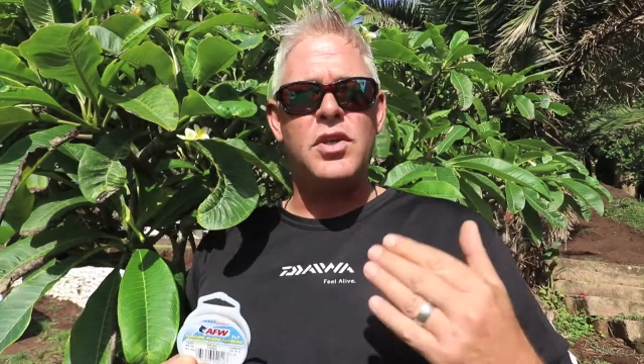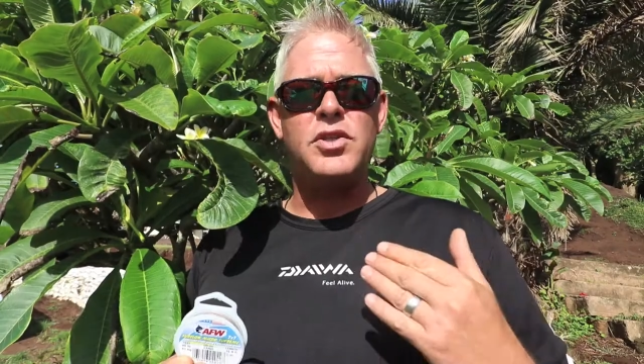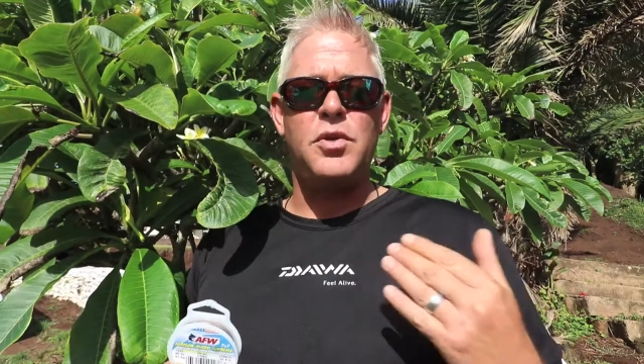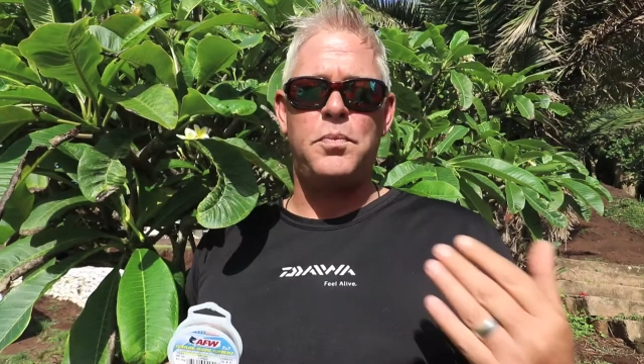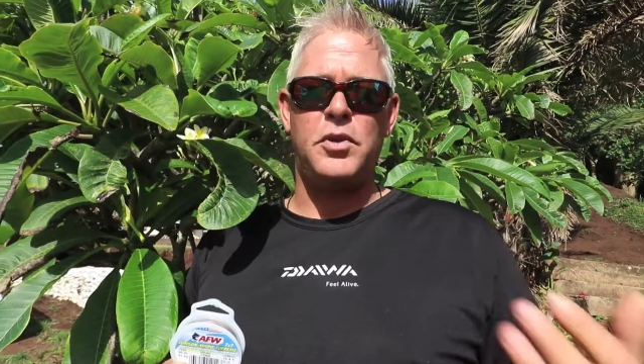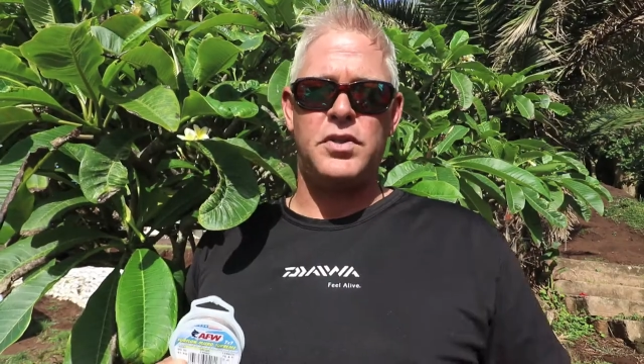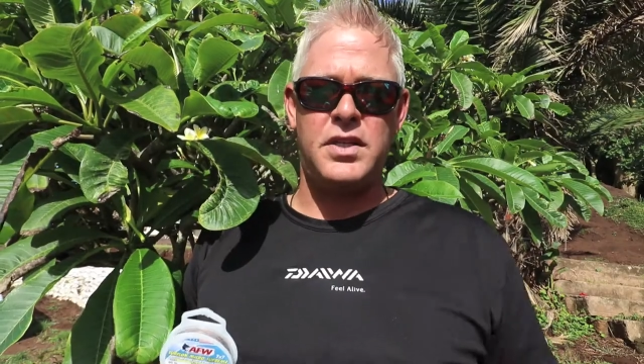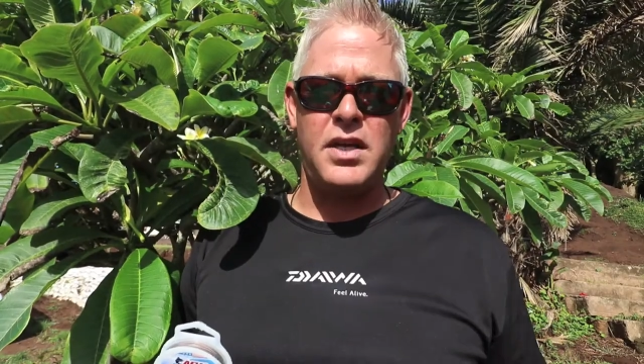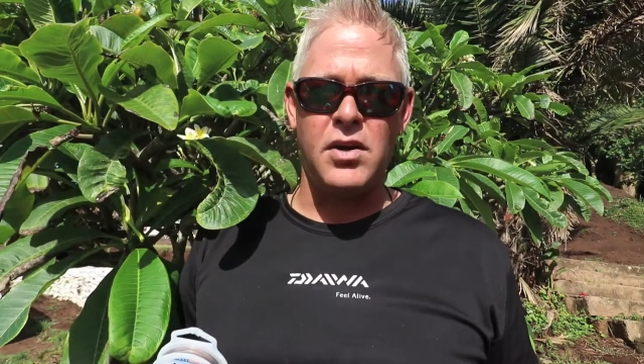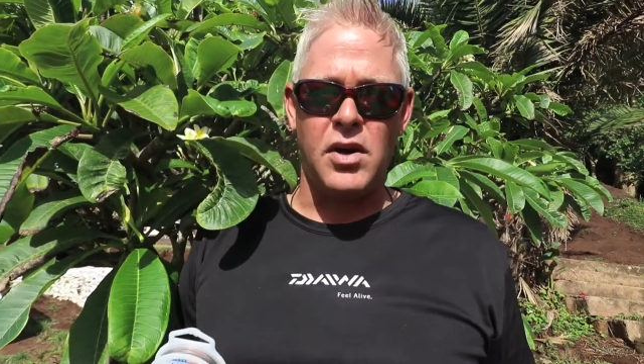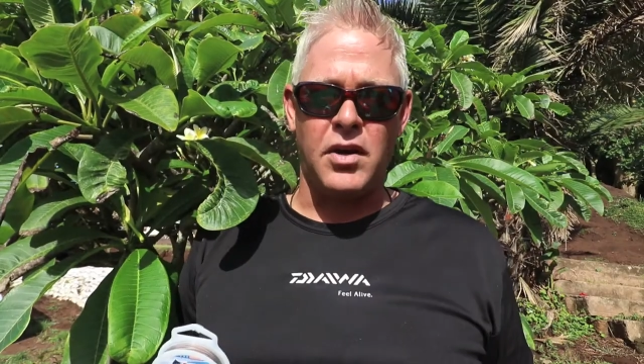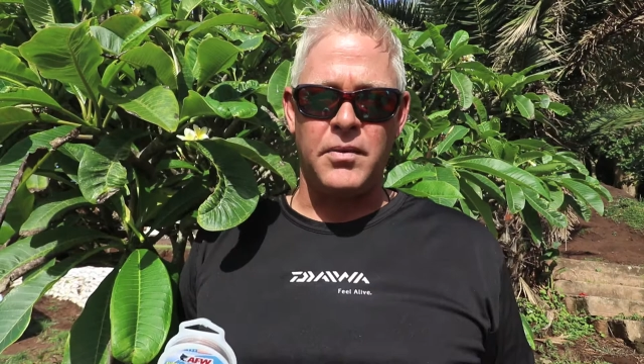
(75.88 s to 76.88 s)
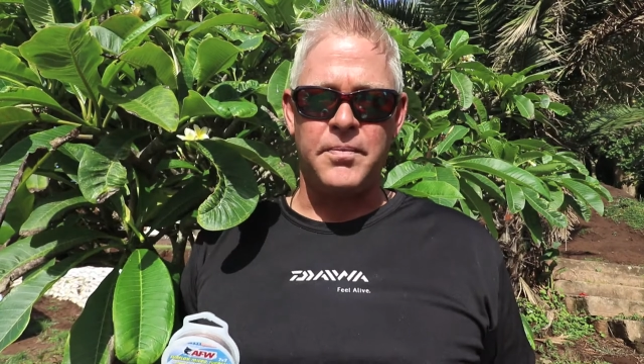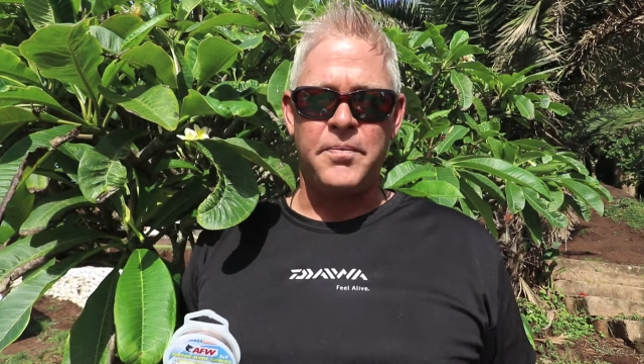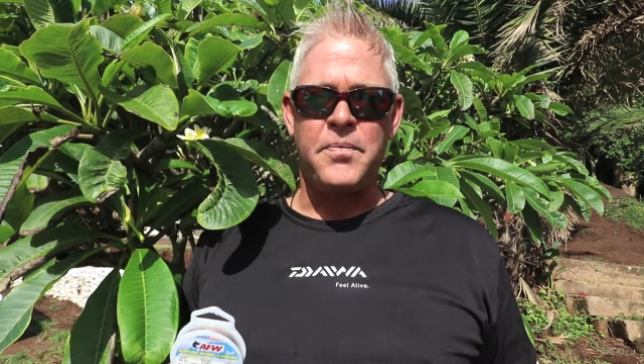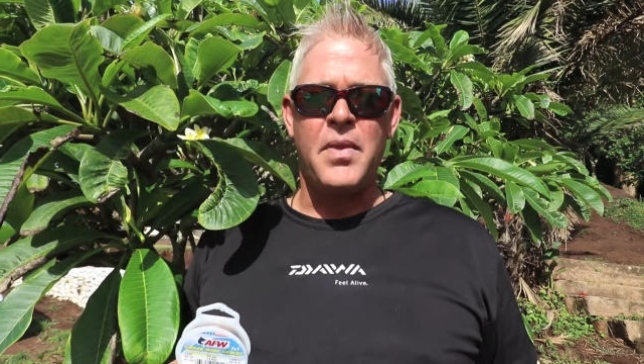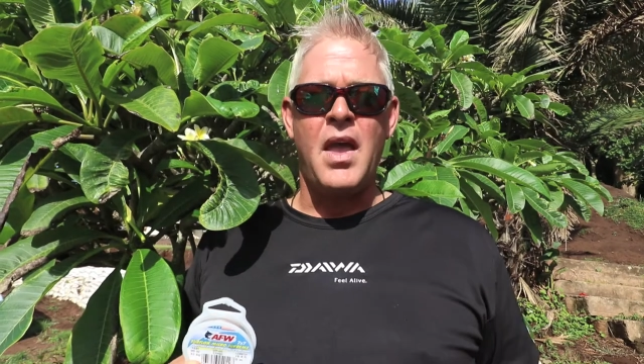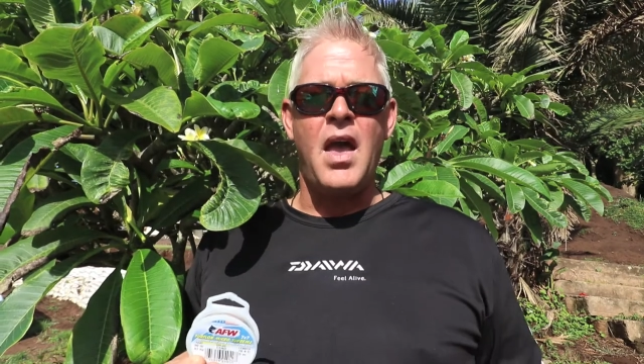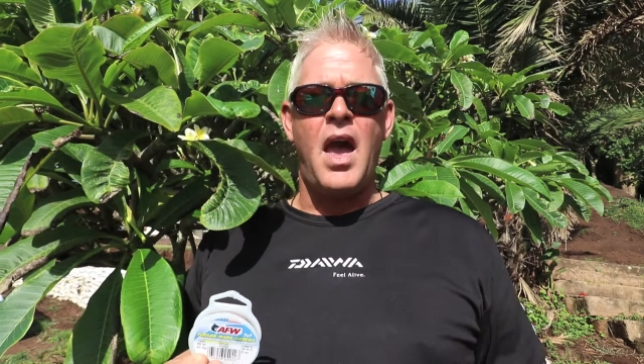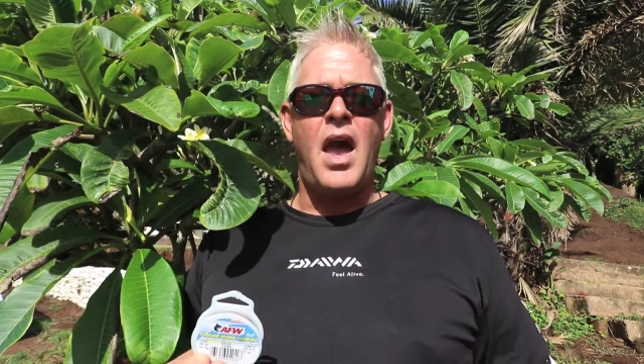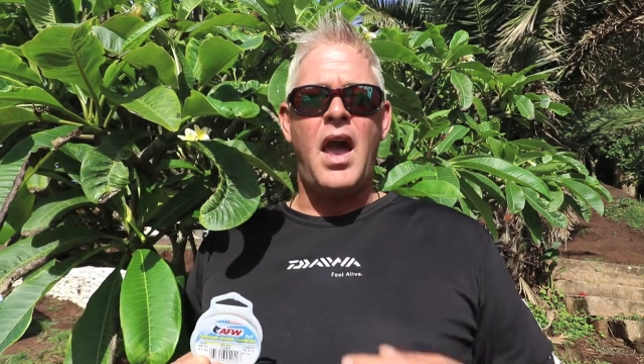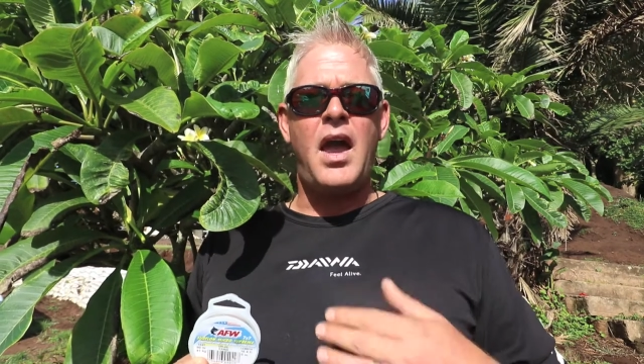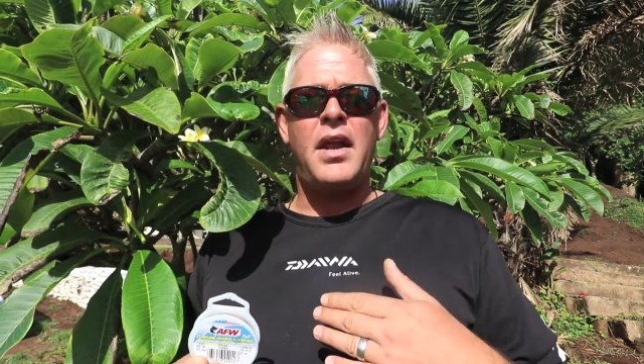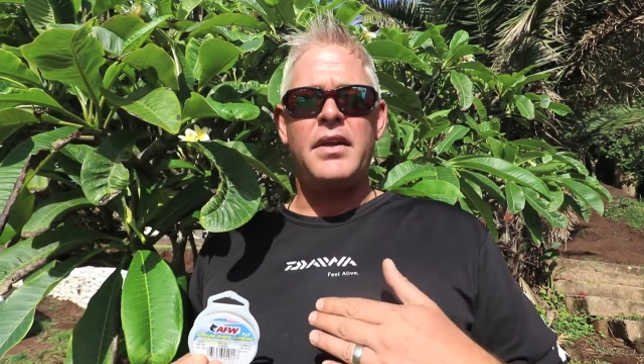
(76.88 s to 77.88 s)
as you put steel on.
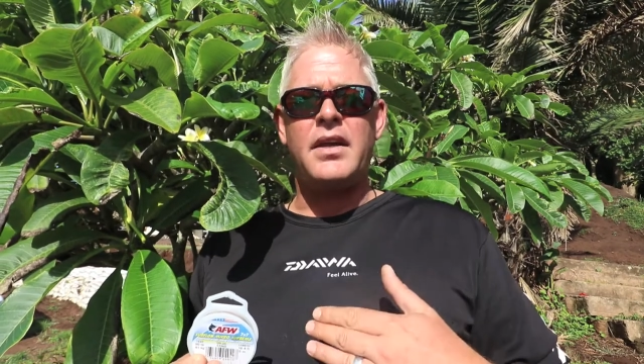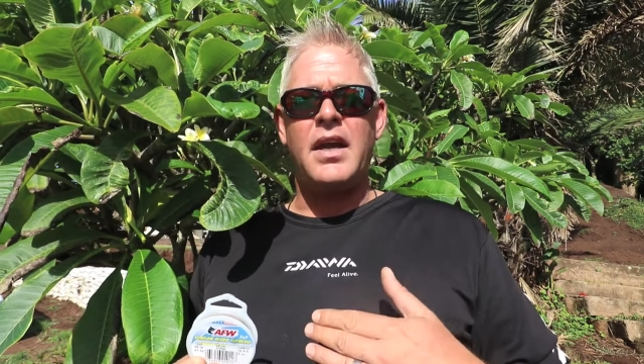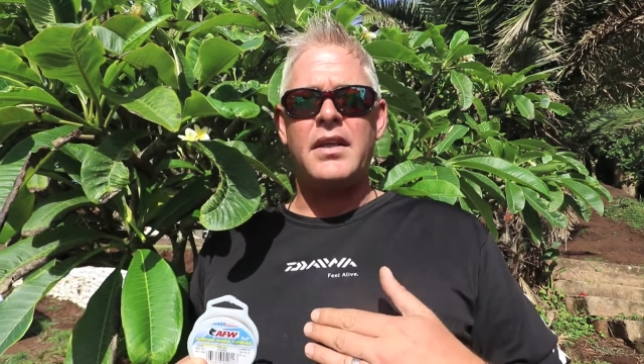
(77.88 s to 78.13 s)
And